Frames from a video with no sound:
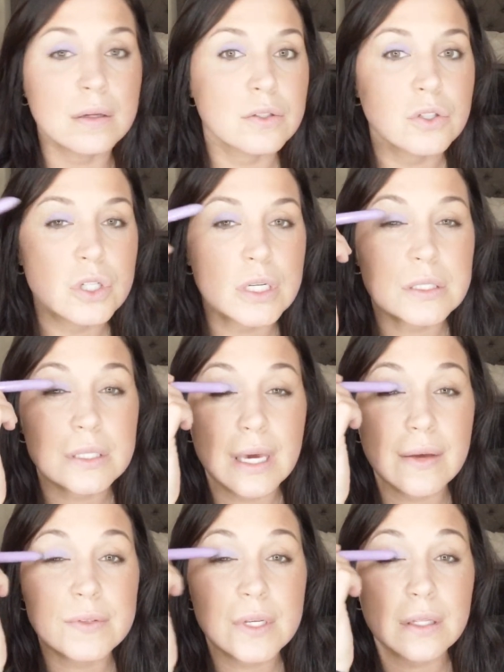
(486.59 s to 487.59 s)
just
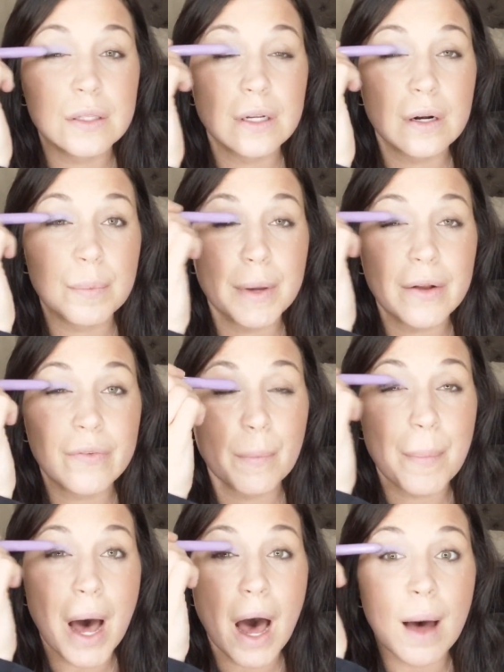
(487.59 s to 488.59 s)
gives a little bit of a
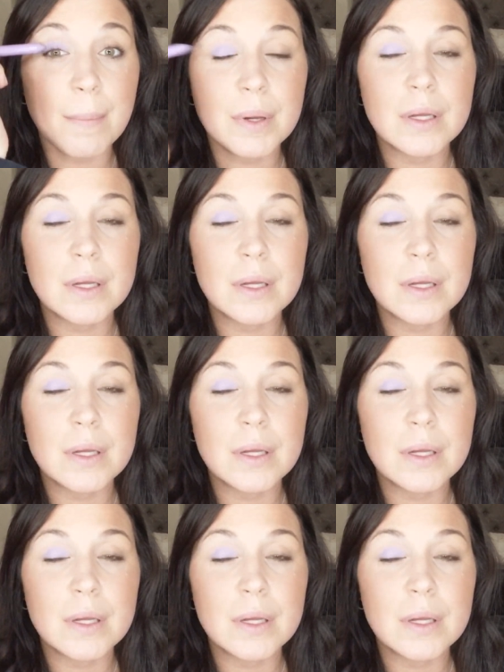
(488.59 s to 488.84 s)
pop.